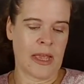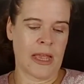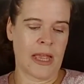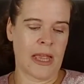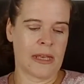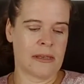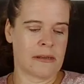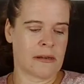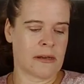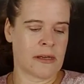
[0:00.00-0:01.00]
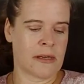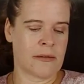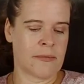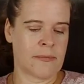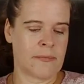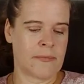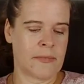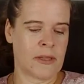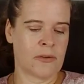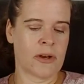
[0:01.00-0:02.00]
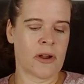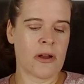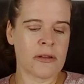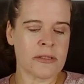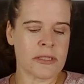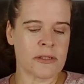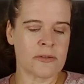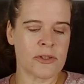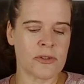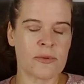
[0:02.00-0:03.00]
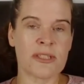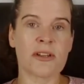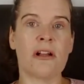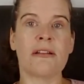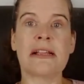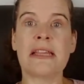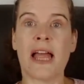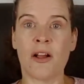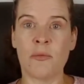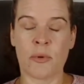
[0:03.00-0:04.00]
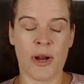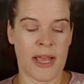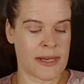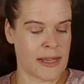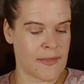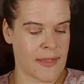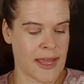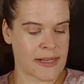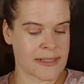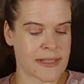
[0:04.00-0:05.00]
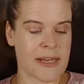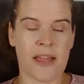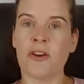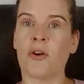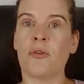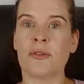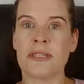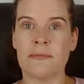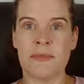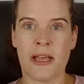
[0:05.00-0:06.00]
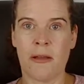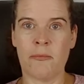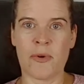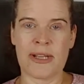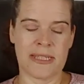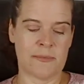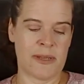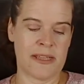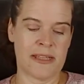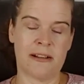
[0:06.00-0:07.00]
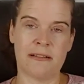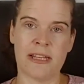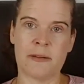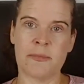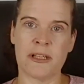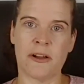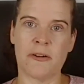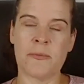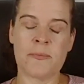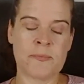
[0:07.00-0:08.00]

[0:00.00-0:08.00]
And you can also do what's called a cloud bread, and that's another Wholesome Yum recipe that I'll link below.